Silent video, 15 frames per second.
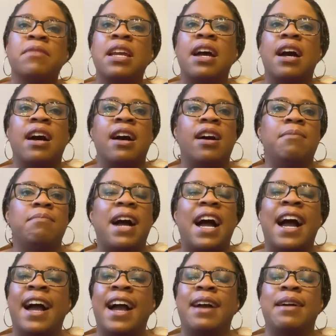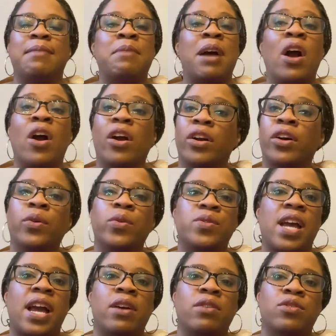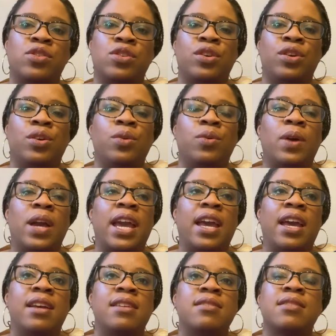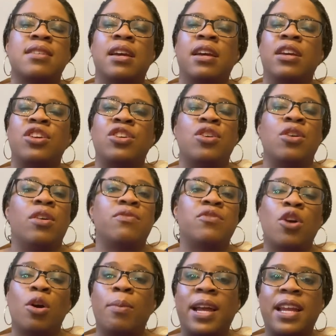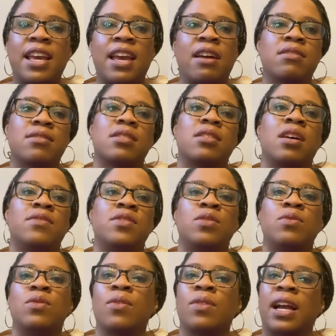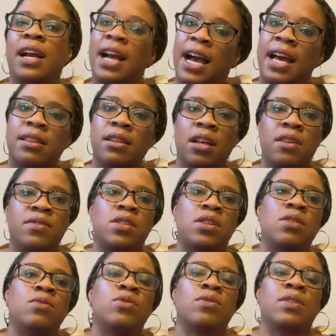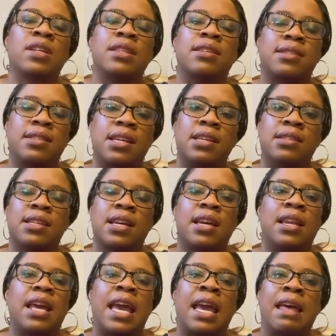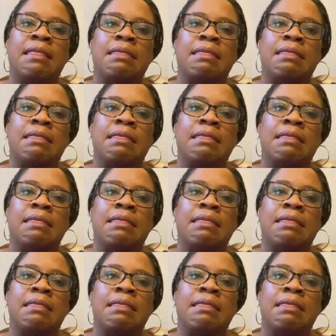My heart goes out to you, and if nobody else loves you, know that God loves you during the season and